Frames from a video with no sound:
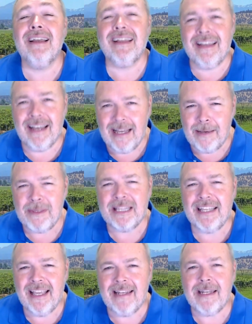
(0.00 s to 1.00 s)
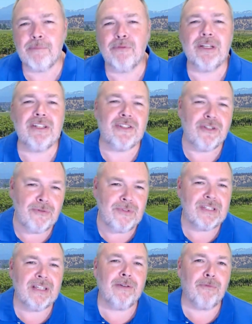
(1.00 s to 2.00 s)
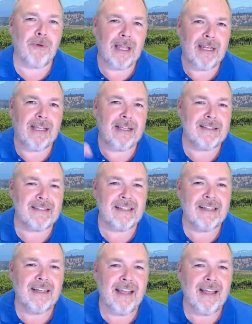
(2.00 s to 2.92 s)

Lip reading: commonly end up reducing ratings